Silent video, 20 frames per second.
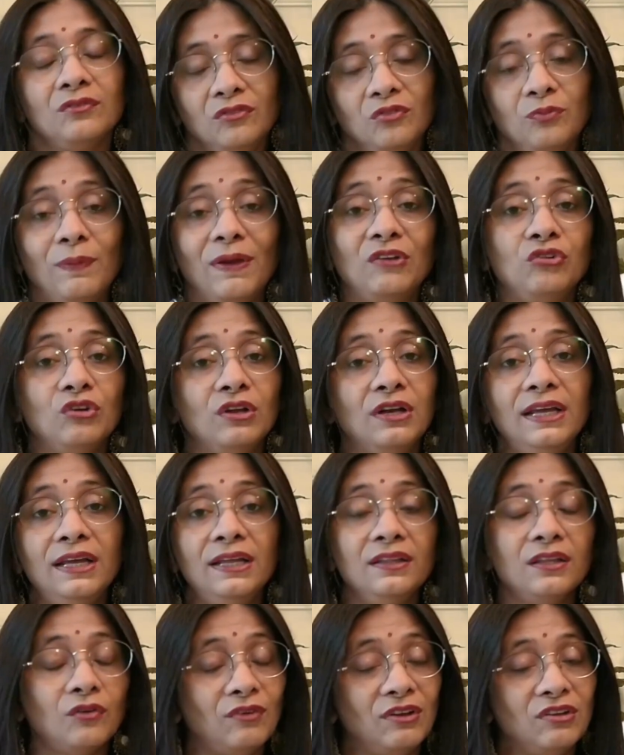especially
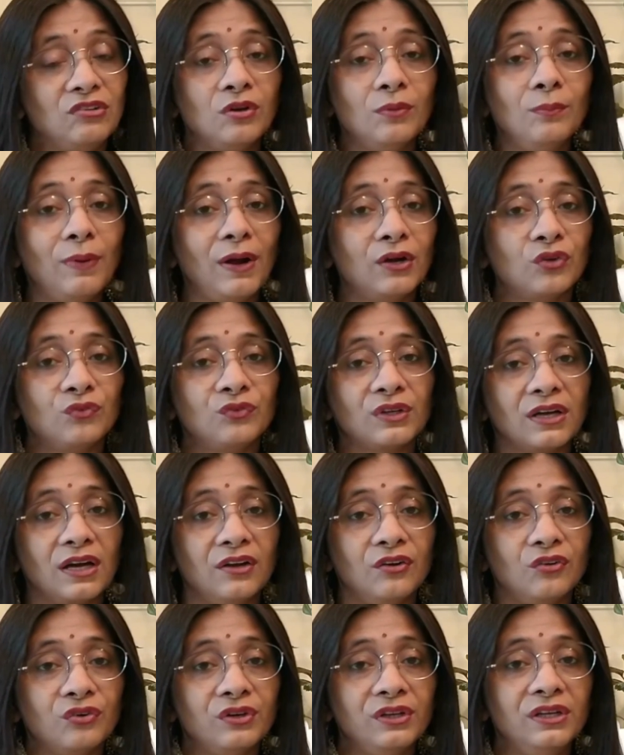in the western part of the
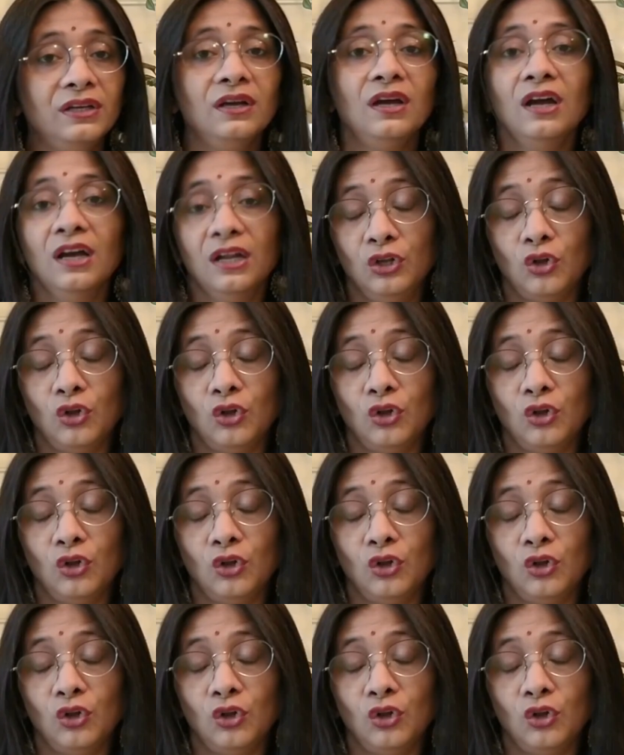country,